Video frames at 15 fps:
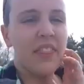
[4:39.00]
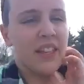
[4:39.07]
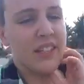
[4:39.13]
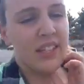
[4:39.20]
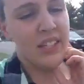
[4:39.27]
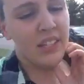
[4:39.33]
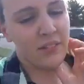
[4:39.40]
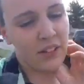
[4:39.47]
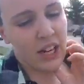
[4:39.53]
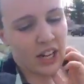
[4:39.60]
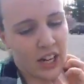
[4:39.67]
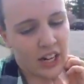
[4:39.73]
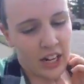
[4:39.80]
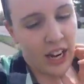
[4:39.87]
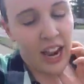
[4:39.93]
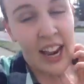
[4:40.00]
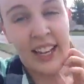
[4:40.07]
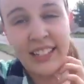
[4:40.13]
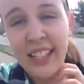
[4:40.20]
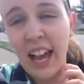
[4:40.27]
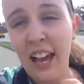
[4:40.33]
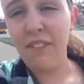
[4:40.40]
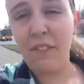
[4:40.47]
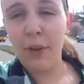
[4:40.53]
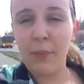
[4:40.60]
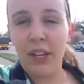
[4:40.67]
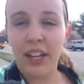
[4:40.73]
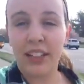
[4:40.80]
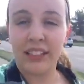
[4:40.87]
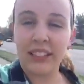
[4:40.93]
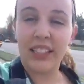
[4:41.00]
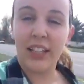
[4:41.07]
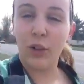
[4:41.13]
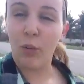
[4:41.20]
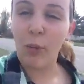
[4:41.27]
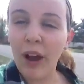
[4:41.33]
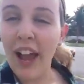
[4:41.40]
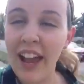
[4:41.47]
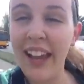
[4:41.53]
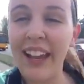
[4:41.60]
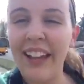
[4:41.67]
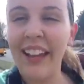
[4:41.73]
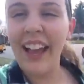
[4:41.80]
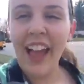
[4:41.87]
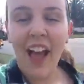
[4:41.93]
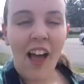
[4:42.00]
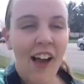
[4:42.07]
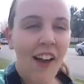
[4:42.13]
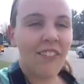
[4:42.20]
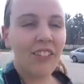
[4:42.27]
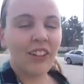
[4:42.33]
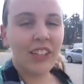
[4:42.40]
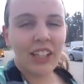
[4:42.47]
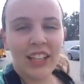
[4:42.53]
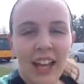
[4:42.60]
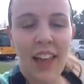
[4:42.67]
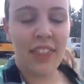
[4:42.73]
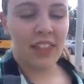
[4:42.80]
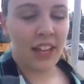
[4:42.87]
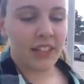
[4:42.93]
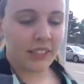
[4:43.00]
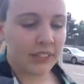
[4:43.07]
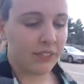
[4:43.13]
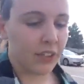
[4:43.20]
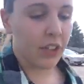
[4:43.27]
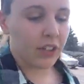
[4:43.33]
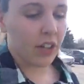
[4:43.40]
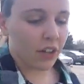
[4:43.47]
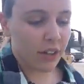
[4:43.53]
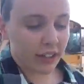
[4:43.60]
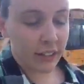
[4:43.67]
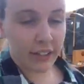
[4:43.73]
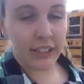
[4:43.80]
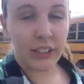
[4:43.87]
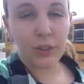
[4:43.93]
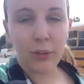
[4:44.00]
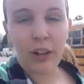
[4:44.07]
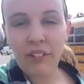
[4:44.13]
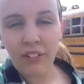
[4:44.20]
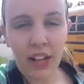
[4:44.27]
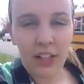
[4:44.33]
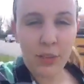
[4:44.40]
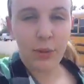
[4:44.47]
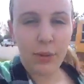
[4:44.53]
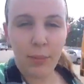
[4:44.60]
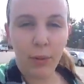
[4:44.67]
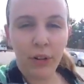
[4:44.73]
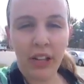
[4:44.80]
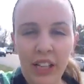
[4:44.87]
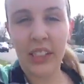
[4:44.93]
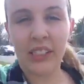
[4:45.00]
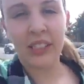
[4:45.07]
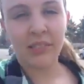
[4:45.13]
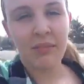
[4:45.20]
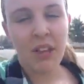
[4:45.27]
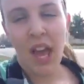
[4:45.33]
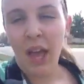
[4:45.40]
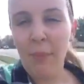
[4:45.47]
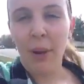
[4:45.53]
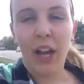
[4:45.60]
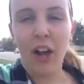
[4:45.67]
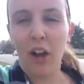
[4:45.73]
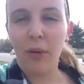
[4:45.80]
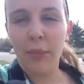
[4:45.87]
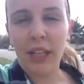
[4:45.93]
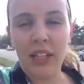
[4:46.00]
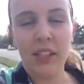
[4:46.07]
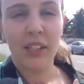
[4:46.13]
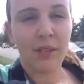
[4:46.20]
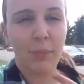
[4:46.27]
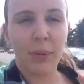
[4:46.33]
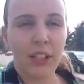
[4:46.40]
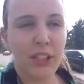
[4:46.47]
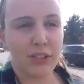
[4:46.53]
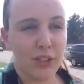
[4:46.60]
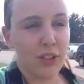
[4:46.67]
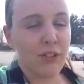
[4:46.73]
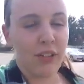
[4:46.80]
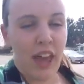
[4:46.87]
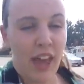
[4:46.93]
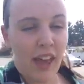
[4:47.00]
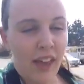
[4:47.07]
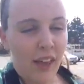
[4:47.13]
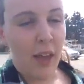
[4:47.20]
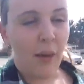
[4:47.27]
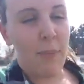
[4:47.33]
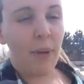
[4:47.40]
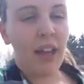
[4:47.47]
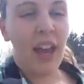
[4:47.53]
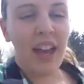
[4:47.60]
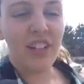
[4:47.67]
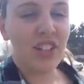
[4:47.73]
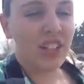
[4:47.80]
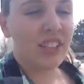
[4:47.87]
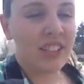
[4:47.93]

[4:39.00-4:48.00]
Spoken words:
this is a very anti-feministic way of looking at things. If you're a girl that likes to roughhouse with boys, by all means, please do that. But I